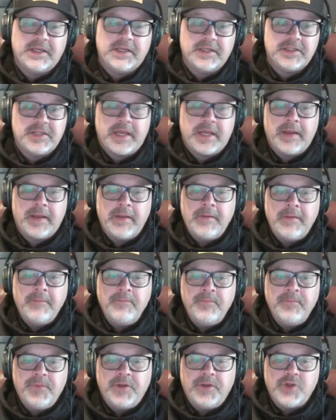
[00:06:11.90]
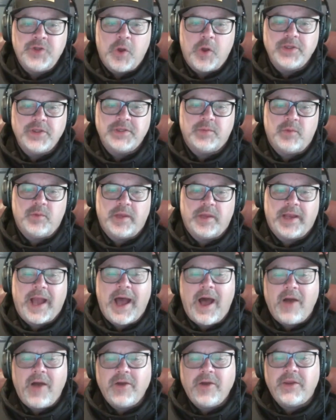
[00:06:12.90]
it's like, there's always like,
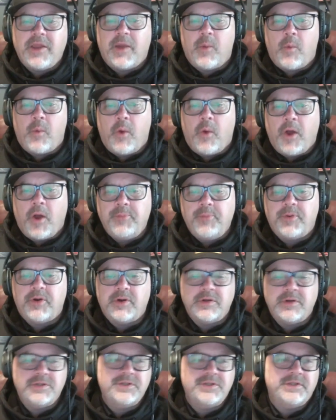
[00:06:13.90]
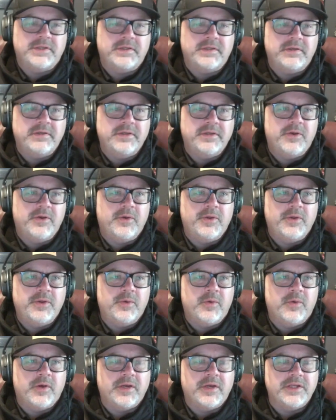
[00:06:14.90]
how can that one person, you know, in
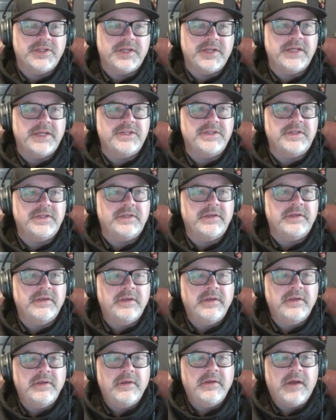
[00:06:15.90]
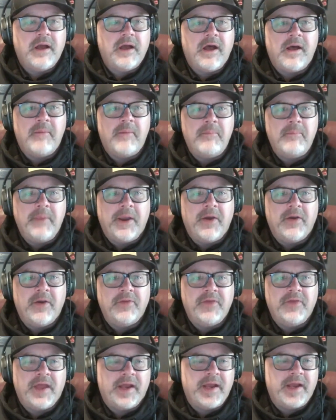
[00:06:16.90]
the organization,
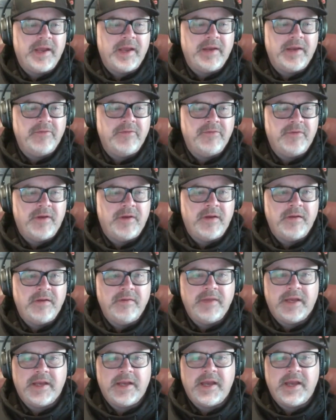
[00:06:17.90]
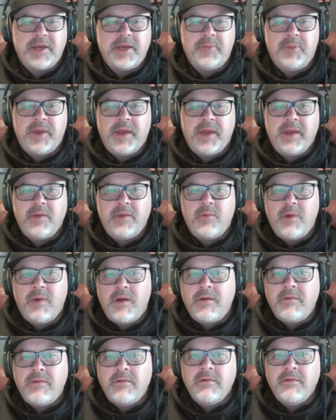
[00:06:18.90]
merit that kind of pay?
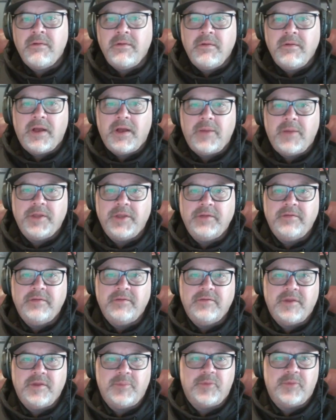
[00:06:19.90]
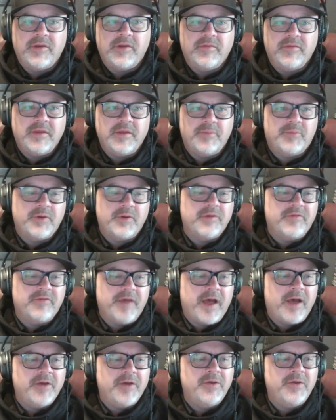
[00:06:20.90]
Well, I mean, they bring
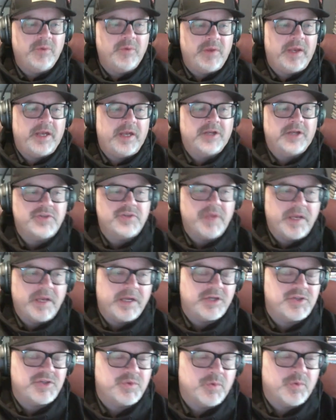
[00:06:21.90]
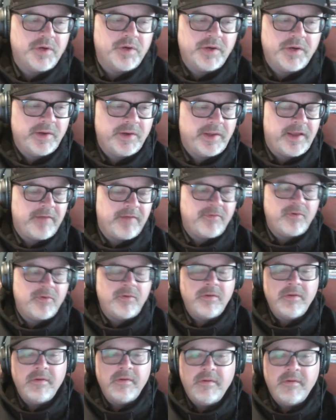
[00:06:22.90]
value at an extraordinary
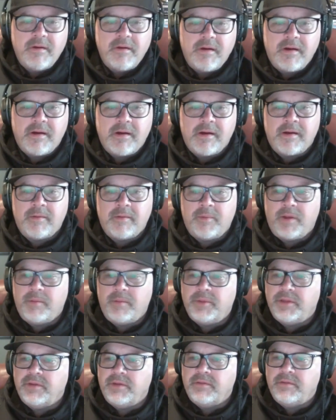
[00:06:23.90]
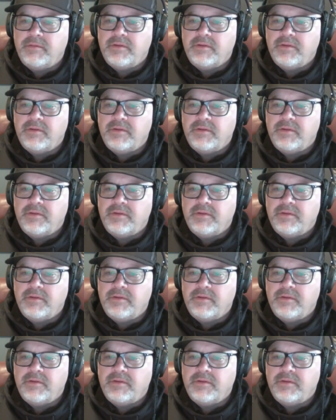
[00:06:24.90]
level. I mean,